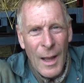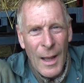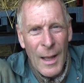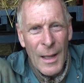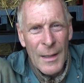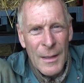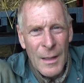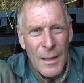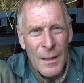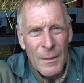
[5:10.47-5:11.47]

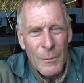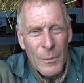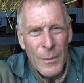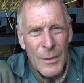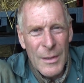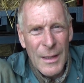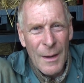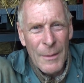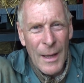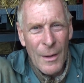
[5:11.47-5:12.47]
And we'll see
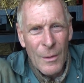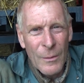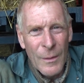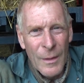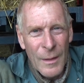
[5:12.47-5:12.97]
how we get on.